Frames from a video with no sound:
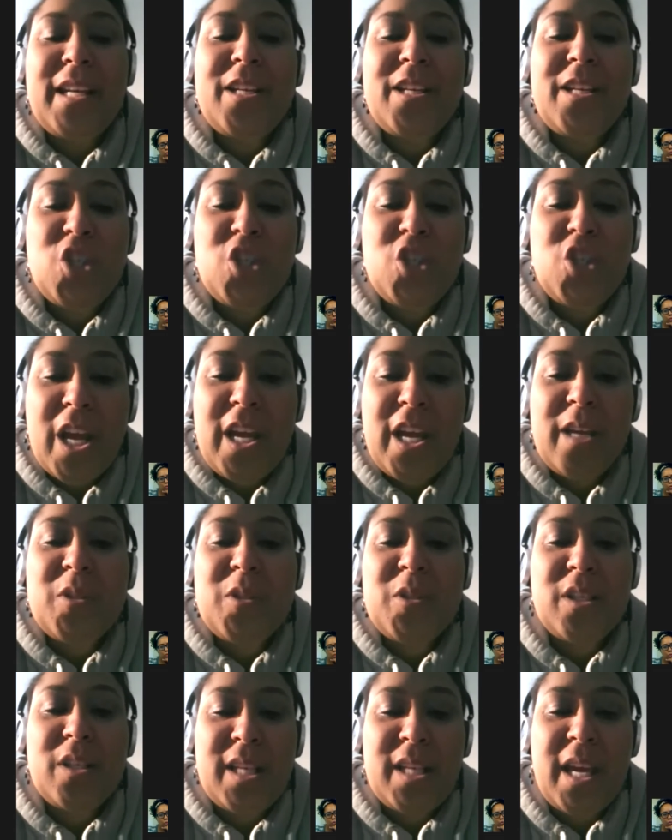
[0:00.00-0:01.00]
need James
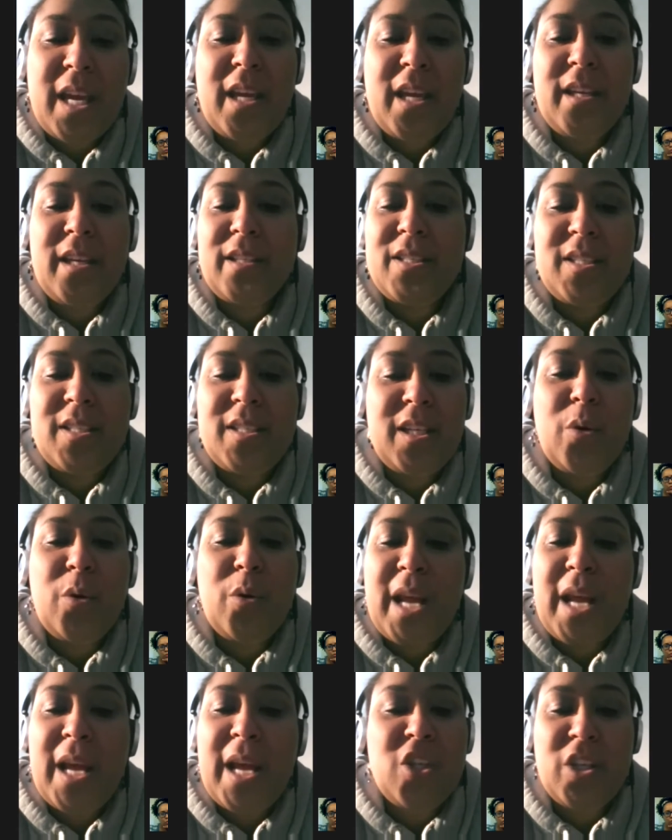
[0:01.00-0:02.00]
to take
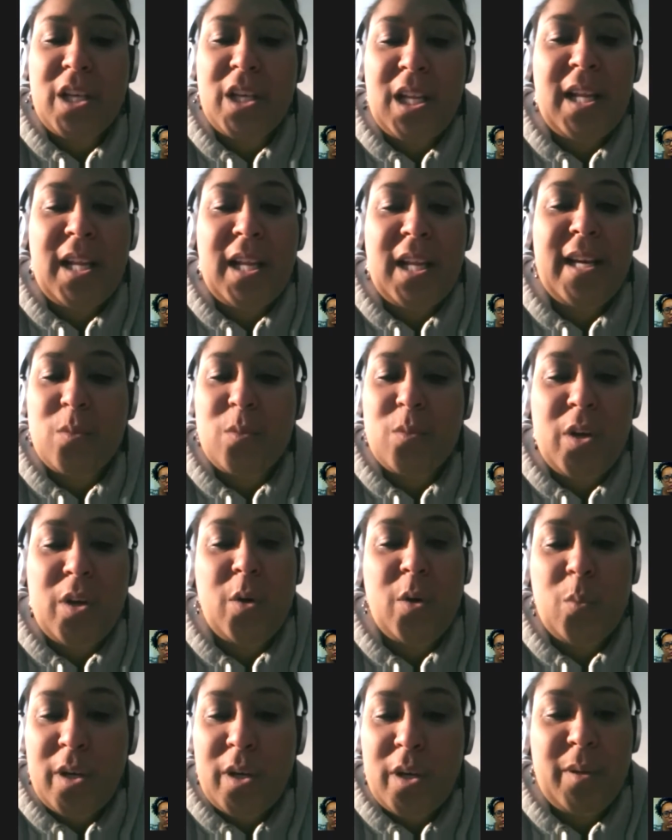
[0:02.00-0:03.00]
Secret Agent Class
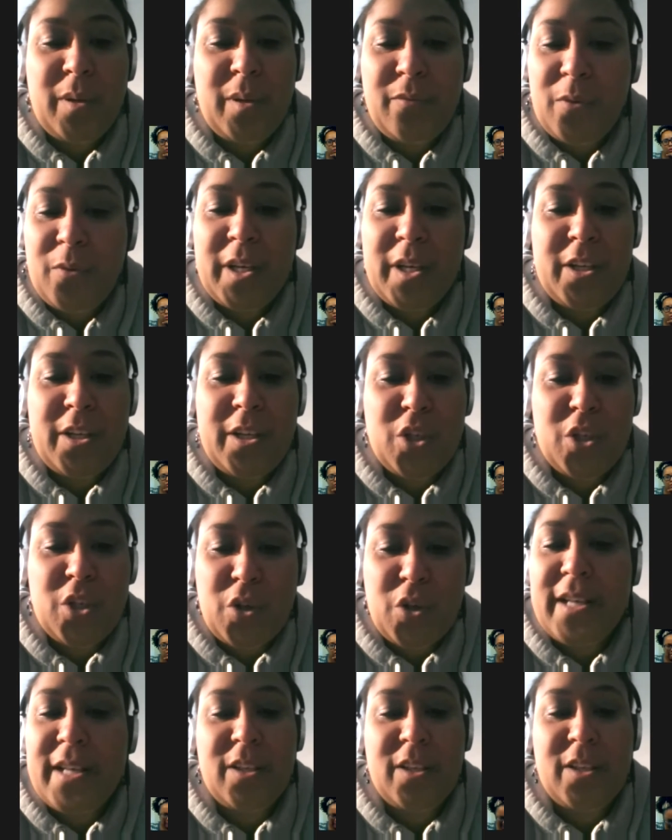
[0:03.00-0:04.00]
101 before he
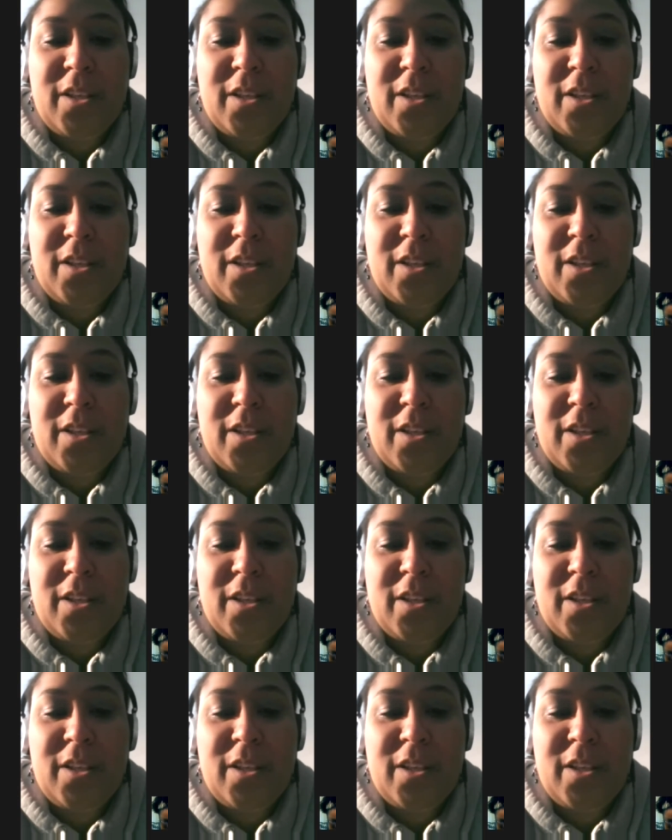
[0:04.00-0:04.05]
tries to